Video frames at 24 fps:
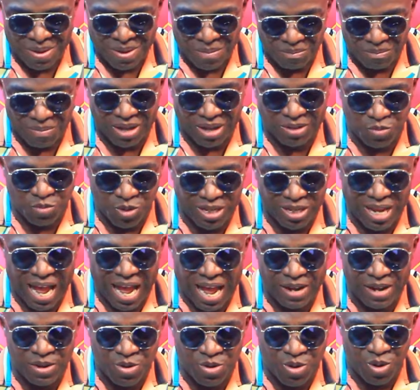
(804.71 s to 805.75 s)
But what
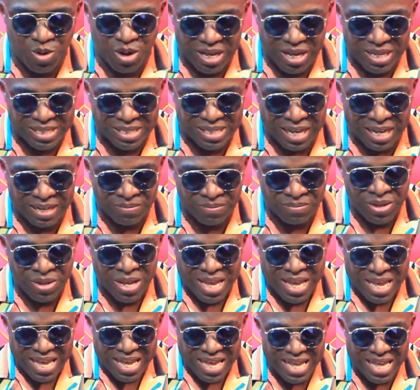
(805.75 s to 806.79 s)
I know is that
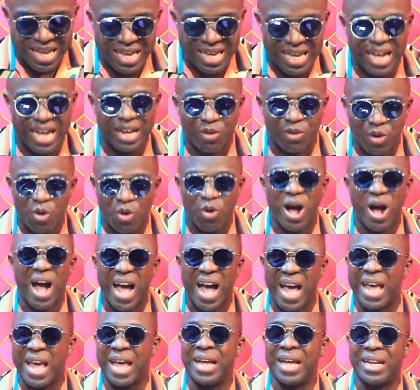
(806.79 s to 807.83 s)
he can go
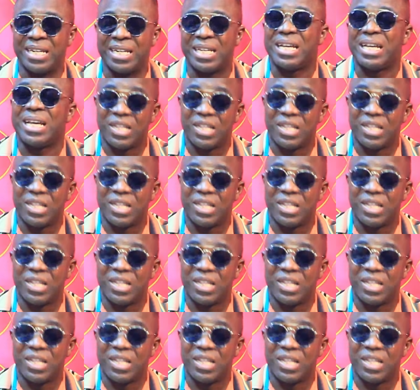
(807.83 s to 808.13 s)
ahead